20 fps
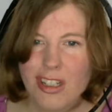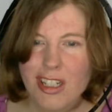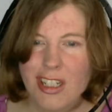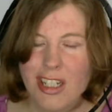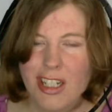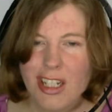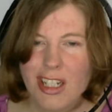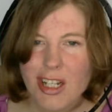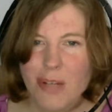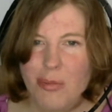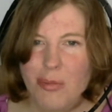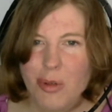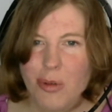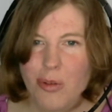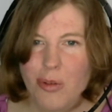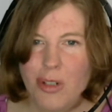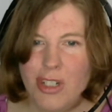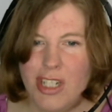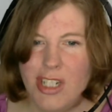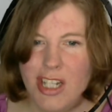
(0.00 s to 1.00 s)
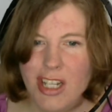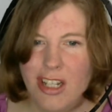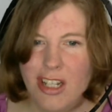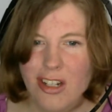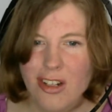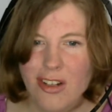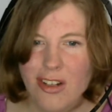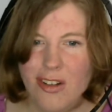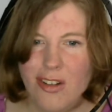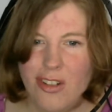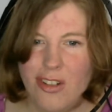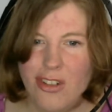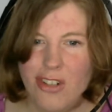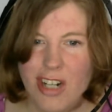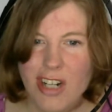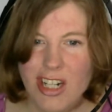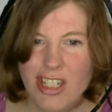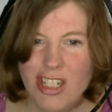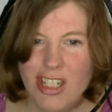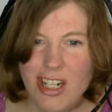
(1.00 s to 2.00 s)
cleaning up and we were taking
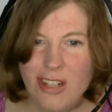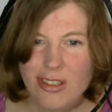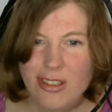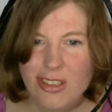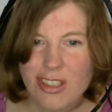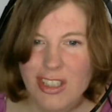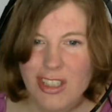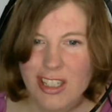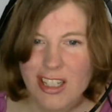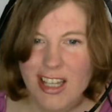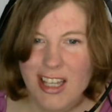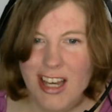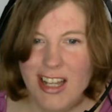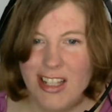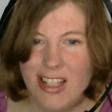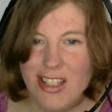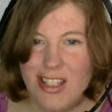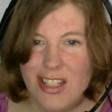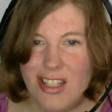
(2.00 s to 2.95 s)
trash out to the cans,